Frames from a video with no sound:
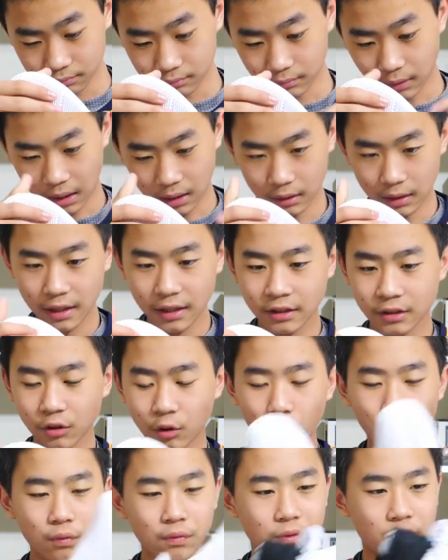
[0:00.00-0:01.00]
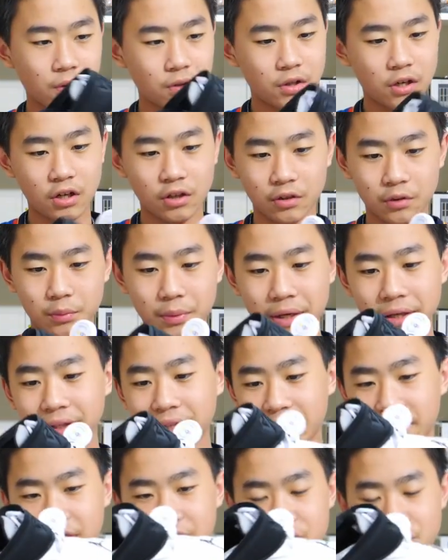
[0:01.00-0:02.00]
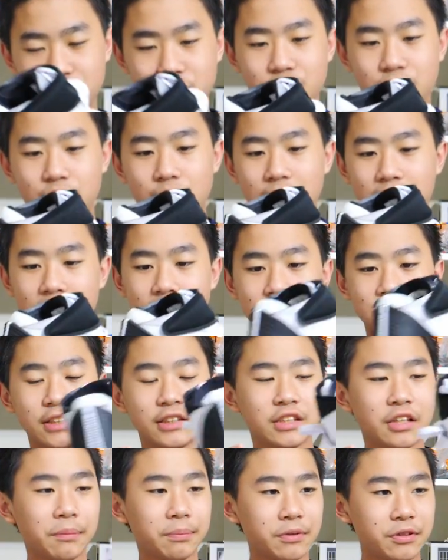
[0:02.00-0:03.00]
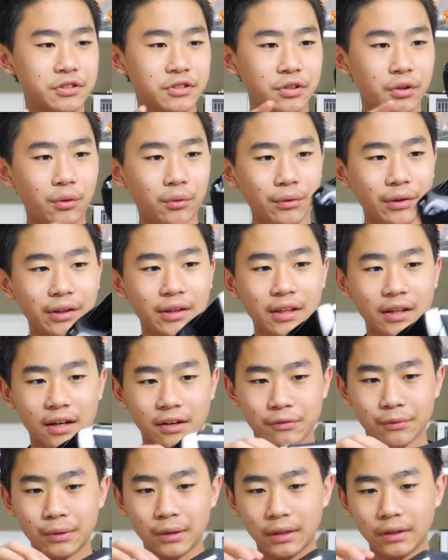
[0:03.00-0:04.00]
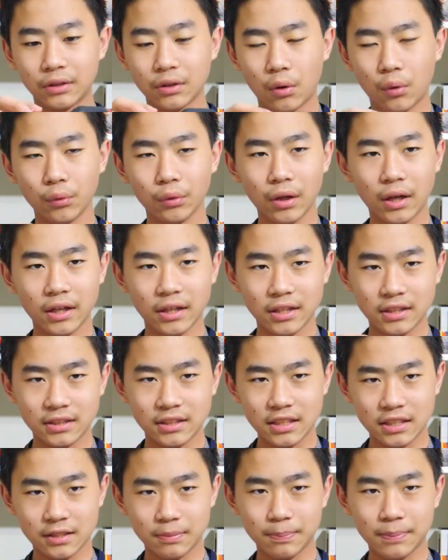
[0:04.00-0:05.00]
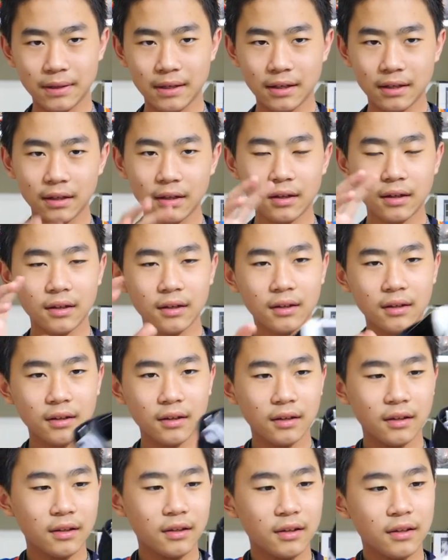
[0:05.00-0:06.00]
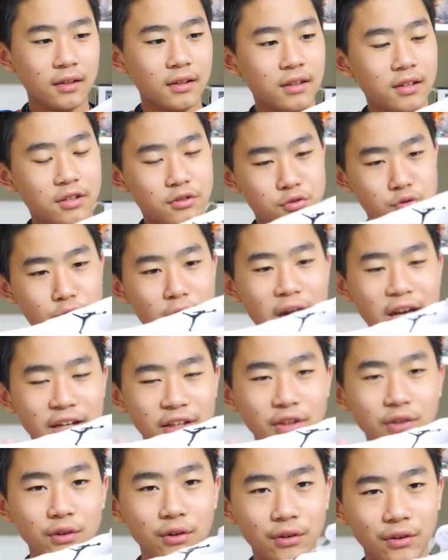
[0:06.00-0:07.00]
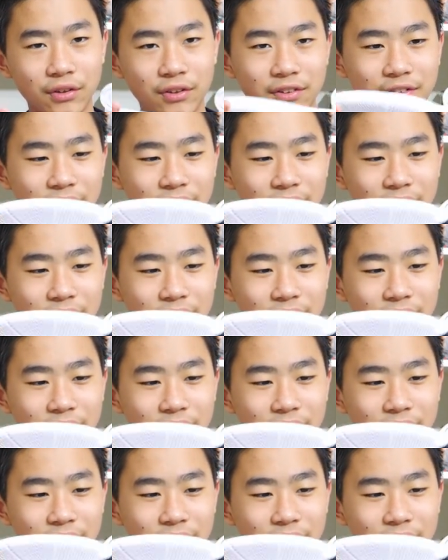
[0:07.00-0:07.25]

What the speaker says: I like the overall colorway that this shoe has, except just the only thing I really don't like is this big triangle.